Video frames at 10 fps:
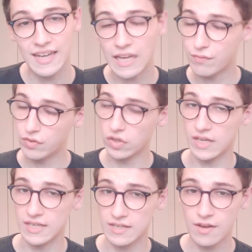If you
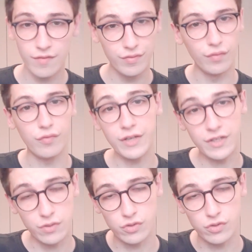did, feel free to